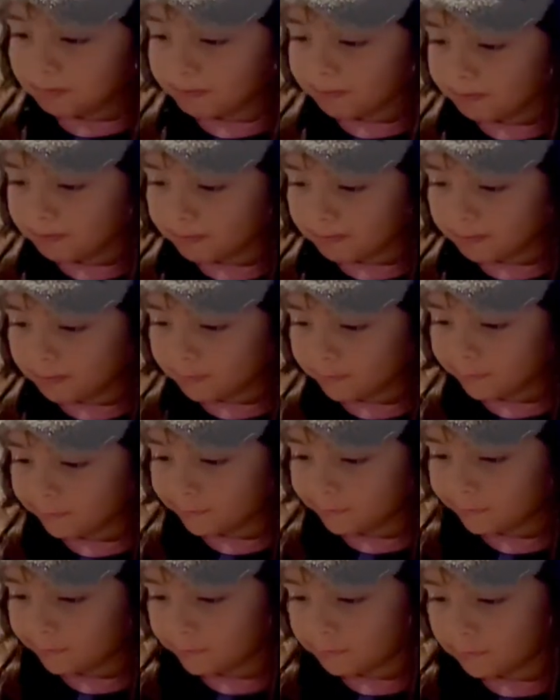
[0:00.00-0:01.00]

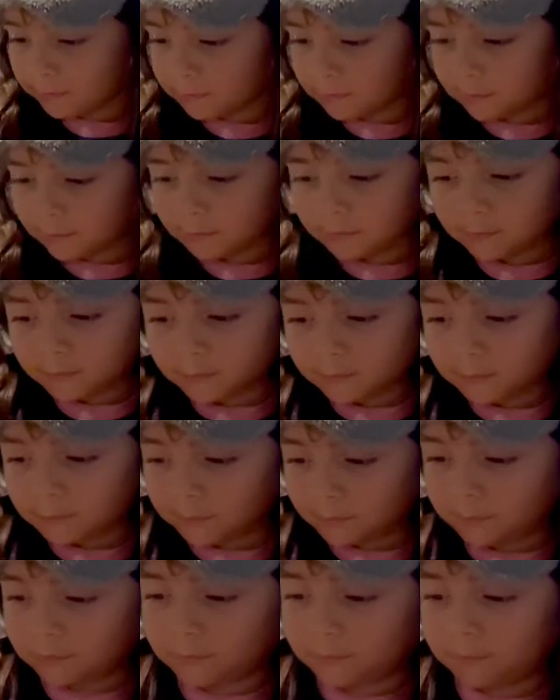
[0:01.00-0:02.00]

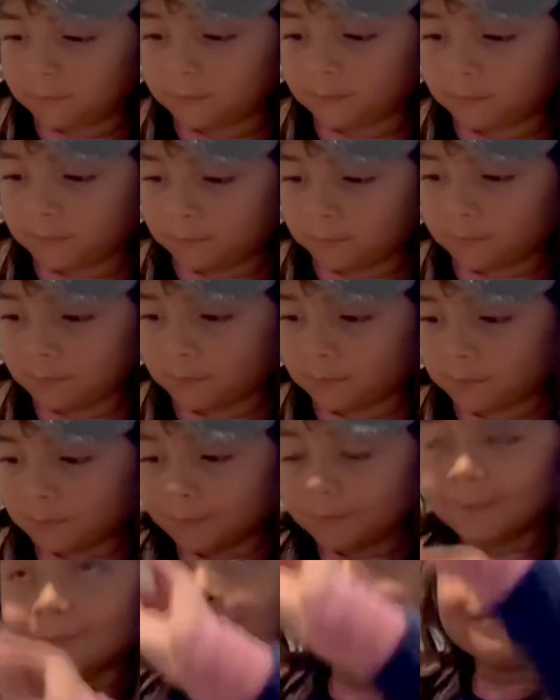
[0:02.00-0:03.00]

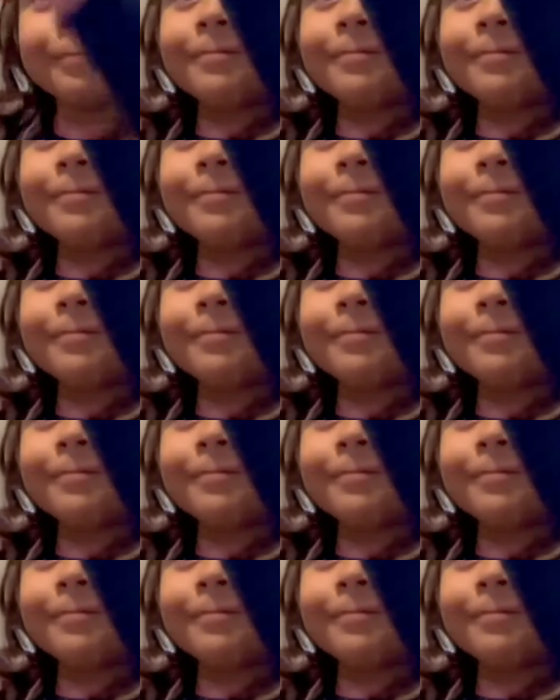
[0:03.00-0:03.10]
(no one is talking)